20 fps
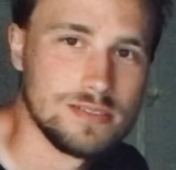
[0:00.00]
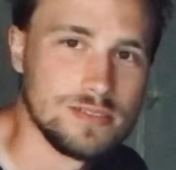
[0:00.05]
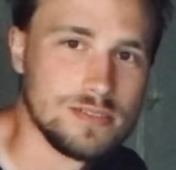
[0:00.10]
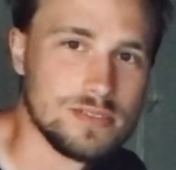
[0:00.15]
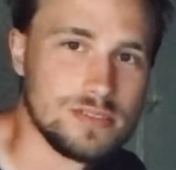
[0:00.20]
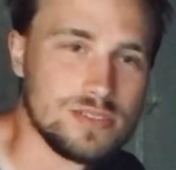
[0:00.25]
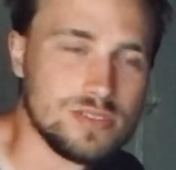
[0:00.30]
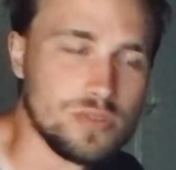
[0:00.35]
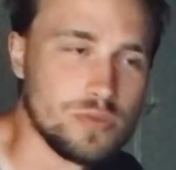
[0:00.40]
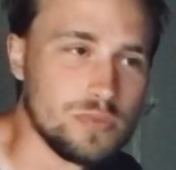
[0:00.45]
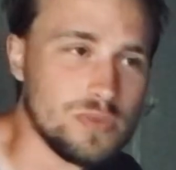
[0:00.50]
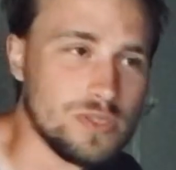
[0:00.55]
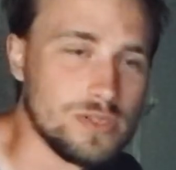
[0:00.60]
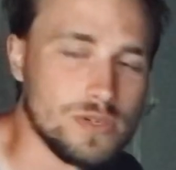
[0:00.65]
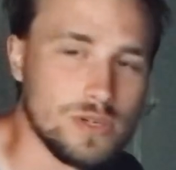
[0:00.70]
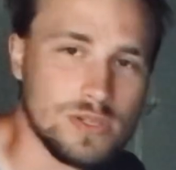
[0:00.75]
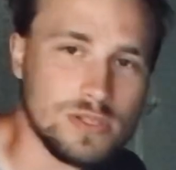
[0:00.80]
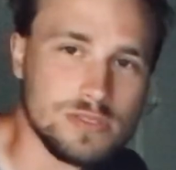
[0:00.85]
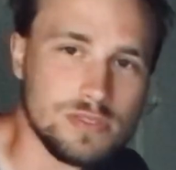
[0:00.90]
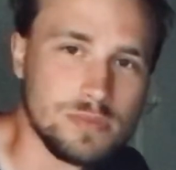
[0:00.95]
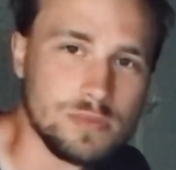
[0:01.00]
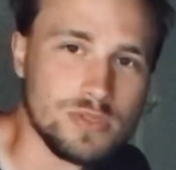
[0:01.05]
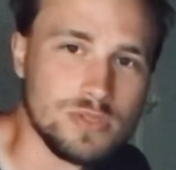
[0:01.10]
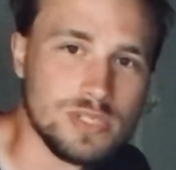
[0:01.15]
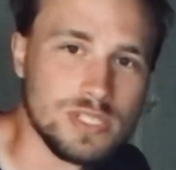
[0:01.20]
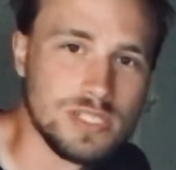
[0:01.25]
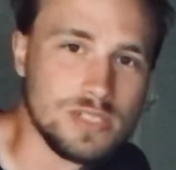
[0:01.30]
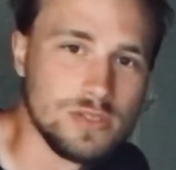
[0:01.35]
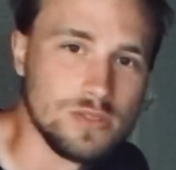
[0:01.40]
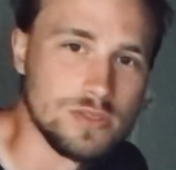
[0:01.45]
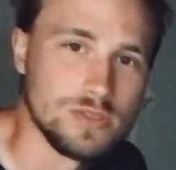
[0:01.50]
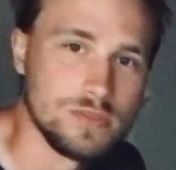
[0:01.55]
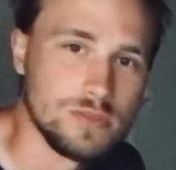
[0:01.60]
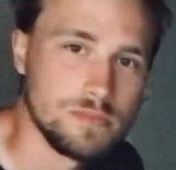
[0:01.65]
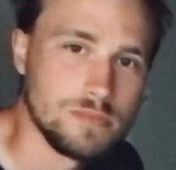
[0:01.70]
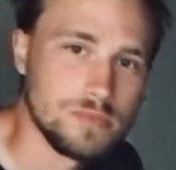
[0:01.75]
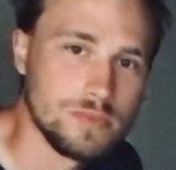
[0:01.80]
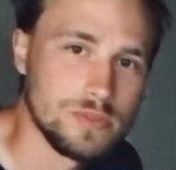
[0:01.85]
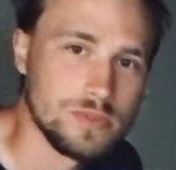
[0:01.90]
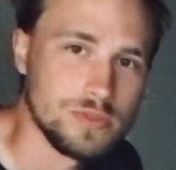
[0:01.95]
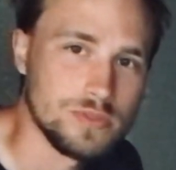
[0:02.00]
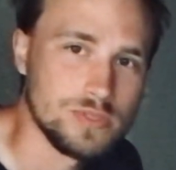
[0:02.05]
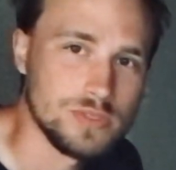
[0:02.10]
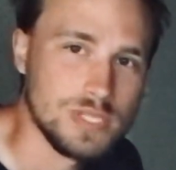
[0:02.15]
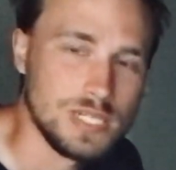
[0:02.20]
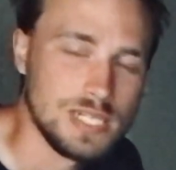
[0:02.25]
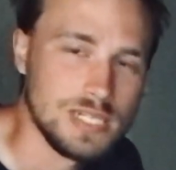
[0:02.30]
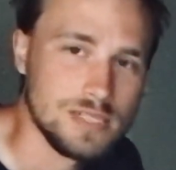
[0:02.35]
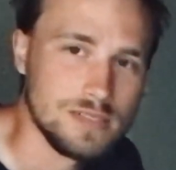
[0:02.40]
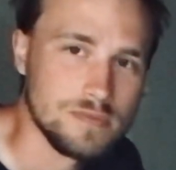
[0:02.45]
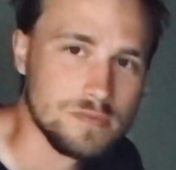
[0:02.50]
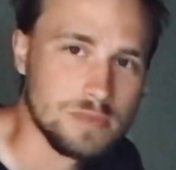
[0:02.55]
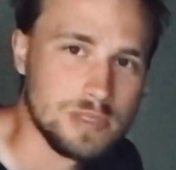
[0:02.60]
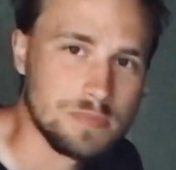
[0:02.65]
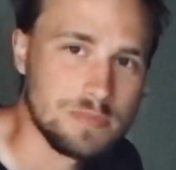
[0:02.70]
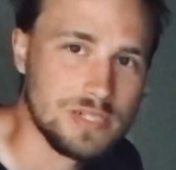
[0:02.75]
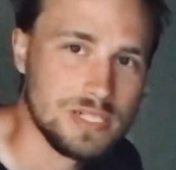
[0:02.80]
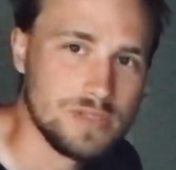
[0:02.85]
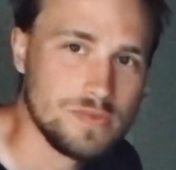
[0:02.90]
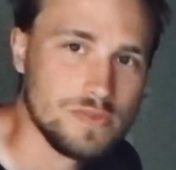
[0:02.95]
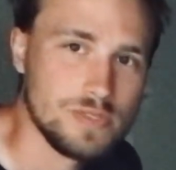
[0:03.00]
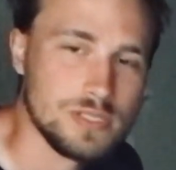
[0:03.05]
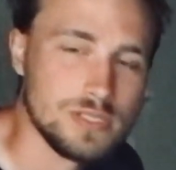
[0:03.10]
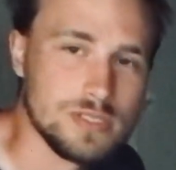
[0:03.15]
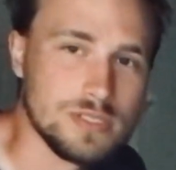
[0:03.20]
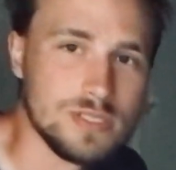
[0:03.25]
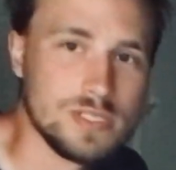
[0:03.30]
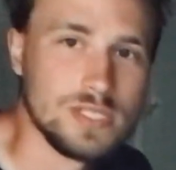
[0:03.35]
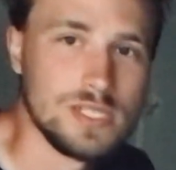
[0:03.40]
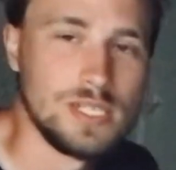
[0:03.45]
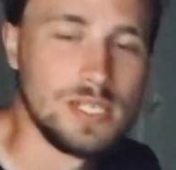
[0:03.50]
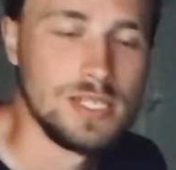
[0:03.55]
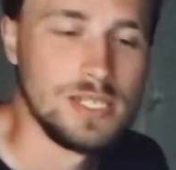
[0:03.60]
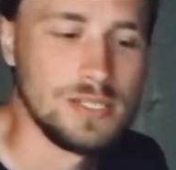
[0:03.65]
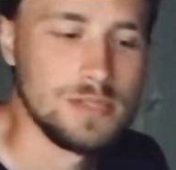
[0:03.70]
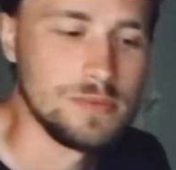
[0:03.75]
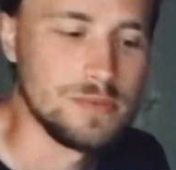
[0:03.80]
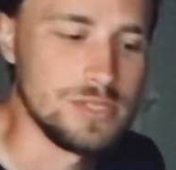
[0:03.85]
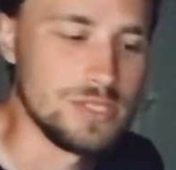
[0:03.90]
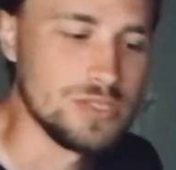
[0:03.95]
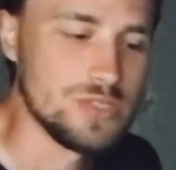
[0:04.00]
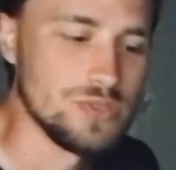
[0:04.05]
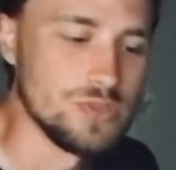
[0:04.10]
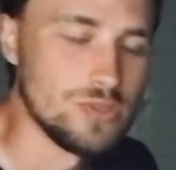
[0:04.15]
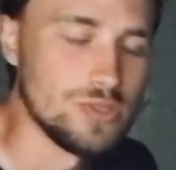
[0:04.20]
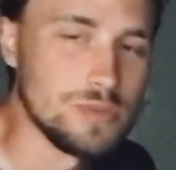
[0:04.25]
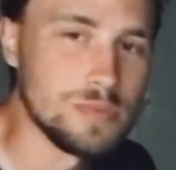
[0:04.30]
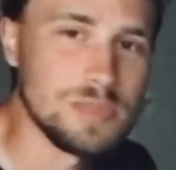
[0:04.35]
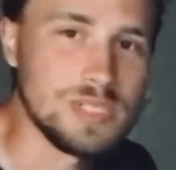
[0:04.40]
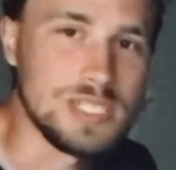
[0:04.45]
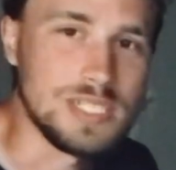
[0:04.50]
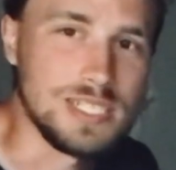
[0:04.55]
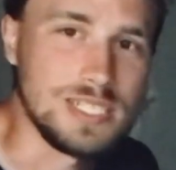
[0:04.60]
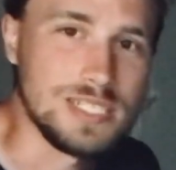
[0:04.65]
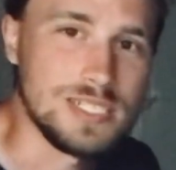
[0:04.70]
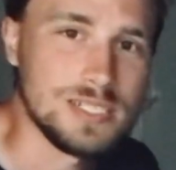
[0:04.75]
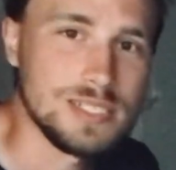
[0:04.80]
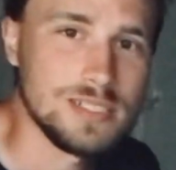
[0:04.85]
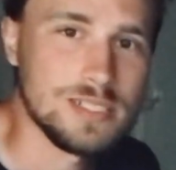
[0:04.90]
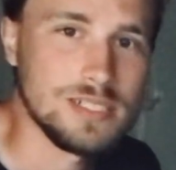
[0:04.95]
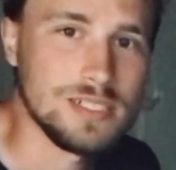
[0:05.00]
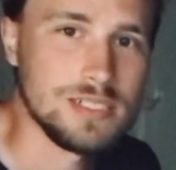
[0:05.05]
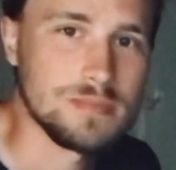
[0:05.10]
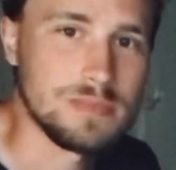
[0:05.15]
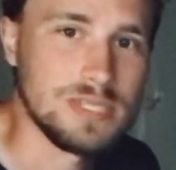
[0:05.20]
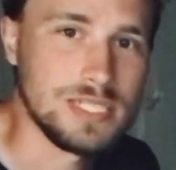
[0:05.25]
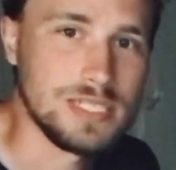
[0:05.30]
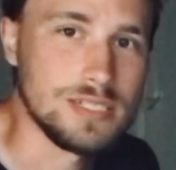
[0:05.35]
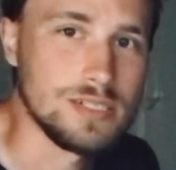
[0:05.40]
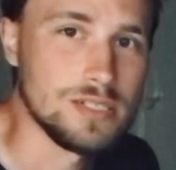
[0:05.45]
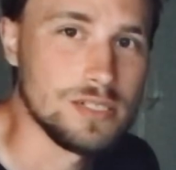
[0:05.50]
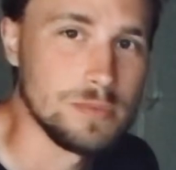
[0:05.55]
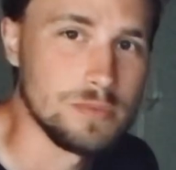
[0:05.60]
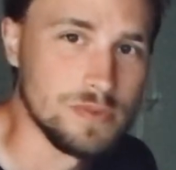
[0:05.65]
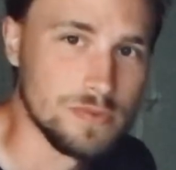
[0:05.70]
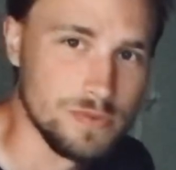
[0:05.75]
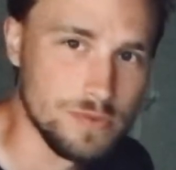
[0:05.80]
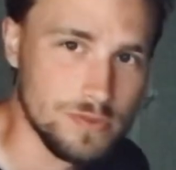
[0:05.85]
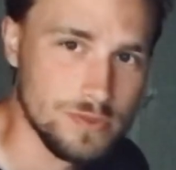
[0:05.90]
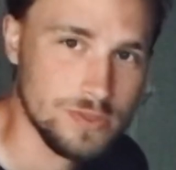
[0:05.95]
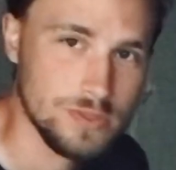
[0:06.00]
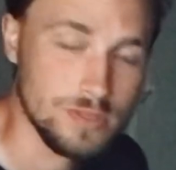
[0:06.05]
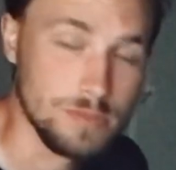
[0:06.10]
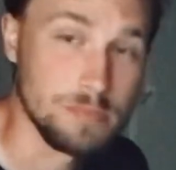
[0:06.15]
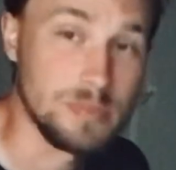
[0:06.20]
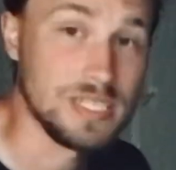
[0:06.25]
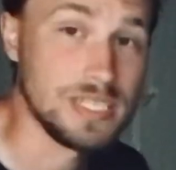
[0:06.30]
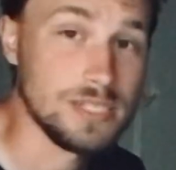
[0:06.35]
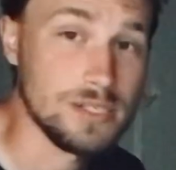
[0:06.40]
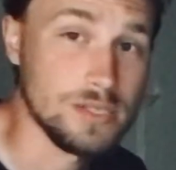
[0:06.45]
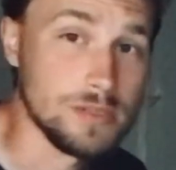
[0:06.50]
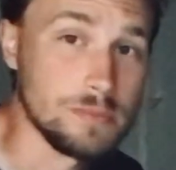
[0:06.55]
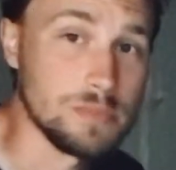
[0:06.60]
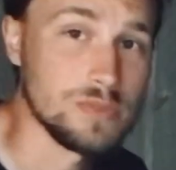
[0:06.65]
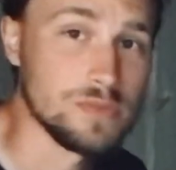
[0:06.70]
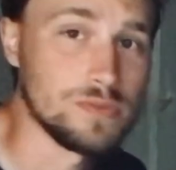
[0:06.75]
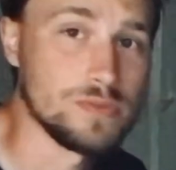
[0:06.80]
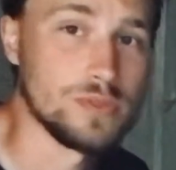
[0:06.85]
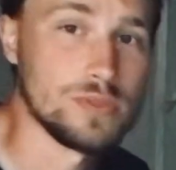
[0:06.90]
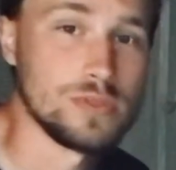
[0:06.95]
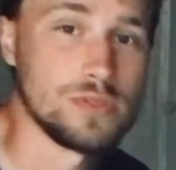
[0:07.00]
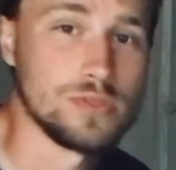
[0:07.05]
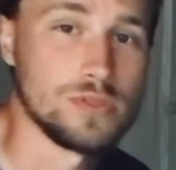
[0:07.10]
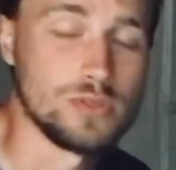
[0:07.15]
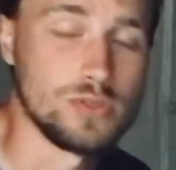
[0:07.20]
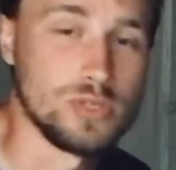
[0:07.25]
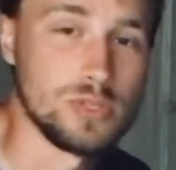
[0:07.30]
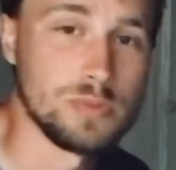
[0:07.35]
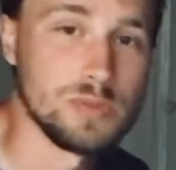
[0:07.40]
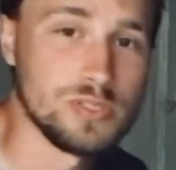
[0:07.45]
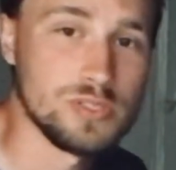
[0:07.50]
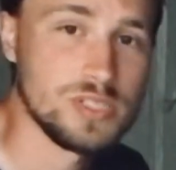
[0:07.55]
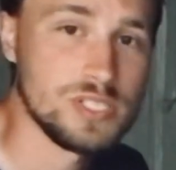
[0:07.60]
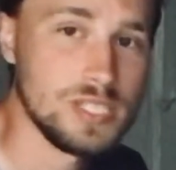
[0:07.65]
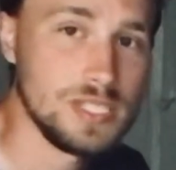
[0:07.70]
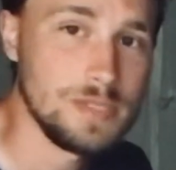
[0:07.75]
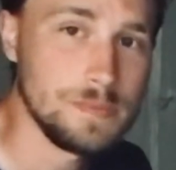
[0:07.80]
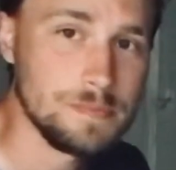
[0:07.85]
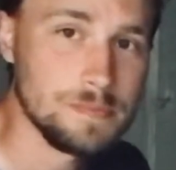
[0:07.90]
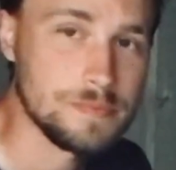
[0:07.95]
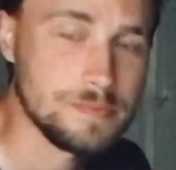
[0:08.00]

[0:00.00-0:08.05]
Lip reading: somewhere along the morning I'll also have my breakfast, which normally I make a big cup of rooibos tea,